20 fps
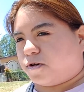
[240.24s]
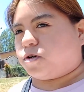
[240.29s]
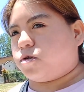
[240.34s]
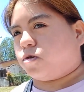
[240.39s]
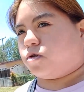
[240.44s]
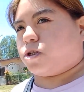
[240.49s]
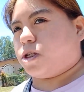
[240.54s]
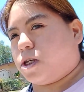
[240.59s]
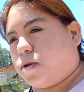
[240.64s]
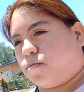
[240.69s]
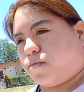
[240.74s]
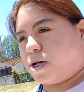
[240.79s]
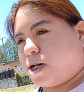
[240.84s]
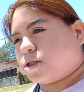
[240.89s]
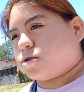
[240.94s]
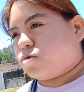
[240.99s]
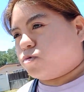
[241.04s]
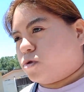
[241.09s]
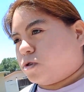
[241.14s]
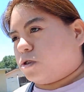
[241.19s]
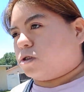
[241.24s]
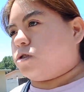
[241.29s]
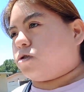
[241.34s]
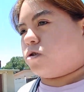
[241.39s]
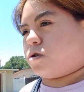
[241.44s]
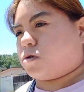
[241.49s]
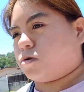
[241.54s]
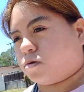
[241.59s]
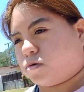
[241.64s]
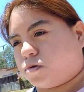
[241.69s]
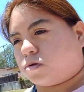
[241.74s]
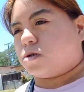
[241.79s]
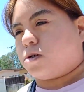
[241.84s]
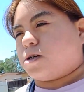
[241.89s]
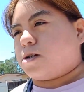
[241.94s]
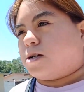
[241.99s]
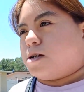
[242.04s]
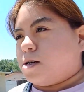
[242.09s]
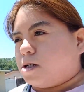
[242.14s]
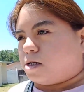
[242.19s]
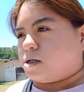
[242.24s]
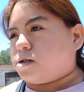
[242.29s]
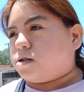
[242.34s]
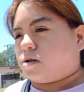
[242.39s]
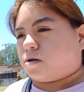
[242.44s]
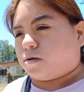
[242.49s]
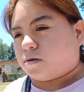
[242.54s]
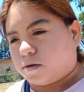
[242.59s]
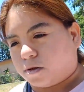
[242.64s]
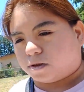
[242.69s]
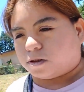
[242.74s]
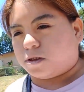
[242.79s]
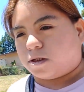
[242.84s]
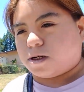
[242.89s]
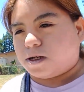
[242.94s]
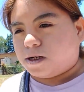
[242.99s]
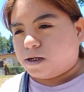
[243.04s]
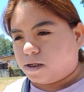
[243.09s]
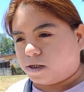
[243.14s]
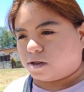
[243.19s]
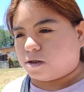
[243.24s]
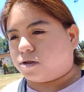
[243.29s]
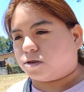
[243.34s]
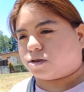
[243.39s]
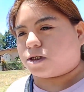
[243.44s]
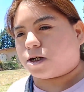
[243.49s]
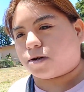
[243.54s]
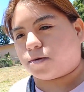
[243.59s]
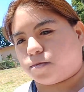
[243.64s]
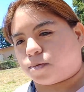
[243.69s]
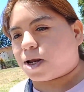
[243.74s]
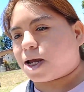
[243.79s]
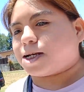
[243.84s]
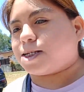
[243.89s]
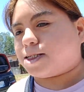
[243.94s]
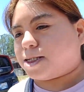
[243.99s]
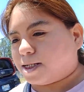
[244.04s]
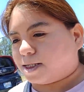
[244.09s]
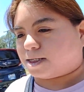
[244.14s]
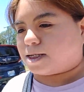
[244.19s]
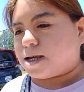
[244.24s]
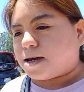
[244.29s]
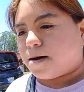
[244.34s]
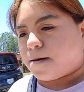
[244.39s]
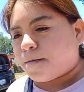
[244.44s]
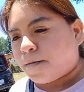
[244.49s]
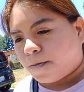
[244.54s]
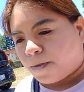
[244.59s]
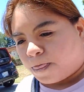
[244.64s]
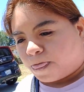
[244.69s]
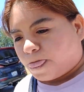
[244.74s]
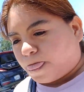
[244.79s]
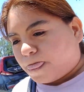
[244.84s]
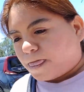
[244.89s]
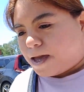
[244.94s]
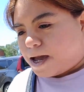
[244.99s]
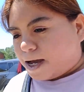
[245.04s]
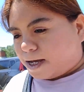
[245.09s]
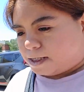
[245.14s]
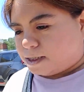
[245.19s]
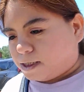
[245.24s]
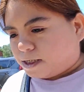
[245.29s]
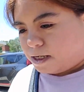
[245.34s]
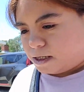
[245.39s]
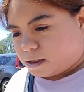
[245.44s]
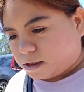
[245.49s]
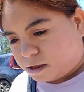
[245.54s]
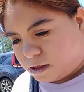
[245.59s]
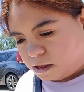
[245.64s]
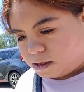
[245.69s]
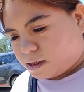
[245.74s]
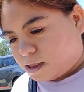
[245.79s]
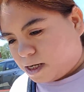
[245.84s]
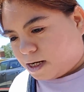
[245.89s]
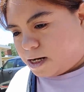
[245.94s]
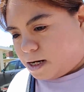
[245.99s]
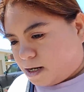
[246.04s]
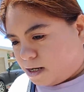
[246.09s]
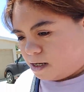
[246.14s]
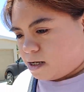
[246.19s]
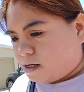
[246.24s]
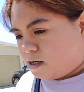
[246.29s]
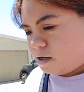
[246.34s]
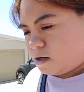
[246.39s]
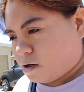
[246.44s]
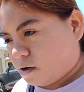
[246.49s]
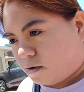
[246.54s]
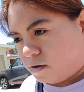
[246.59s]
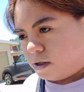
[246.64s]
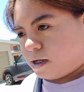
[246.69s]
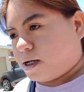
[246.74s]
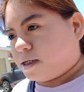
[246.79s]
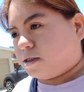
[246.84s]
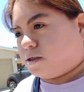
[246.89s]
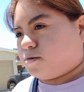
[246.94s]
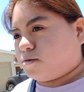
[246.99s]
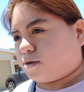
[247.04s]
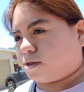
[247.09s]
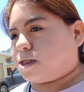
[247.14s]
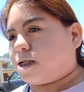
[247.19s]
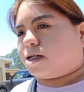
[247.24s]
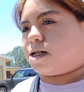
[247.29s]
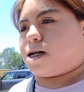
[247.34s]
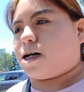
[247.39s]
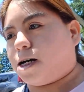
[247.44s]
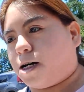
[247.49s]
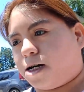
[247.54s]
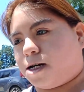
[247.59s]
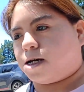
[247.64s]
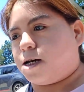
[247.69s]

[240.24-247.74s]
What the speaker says: could go to the beach, we could go, you know, certain places. And so she said, you know, that she was gonna,